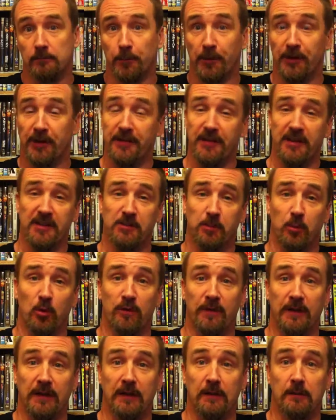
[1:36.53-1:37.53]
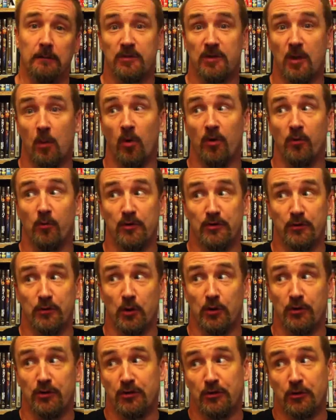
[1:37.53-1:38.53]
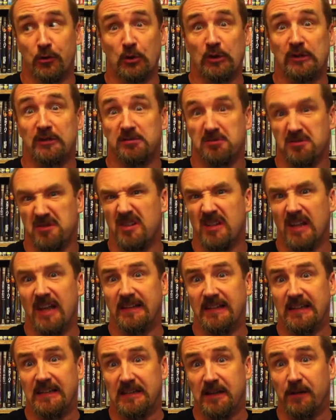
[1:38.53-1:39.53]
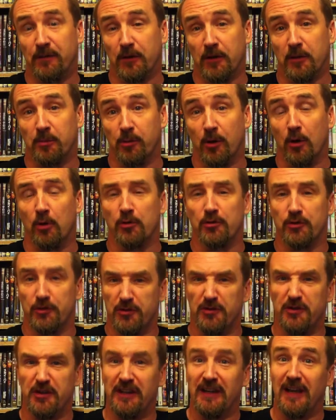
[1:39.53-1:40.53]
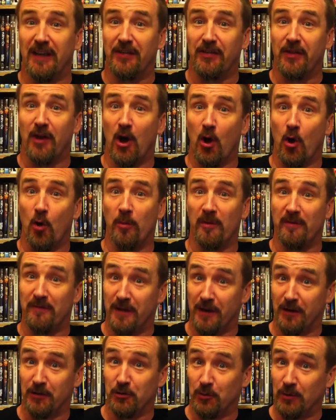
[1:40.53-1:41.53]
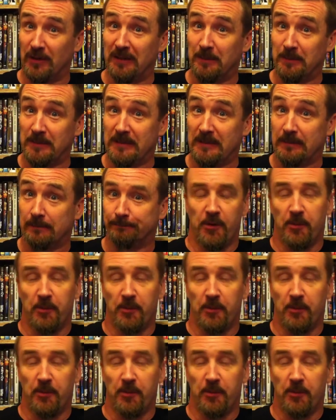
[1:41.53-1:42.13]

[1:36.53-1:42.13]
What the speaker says: but in this movie, someone resorts to a slightly different approach to get the home of their dreams.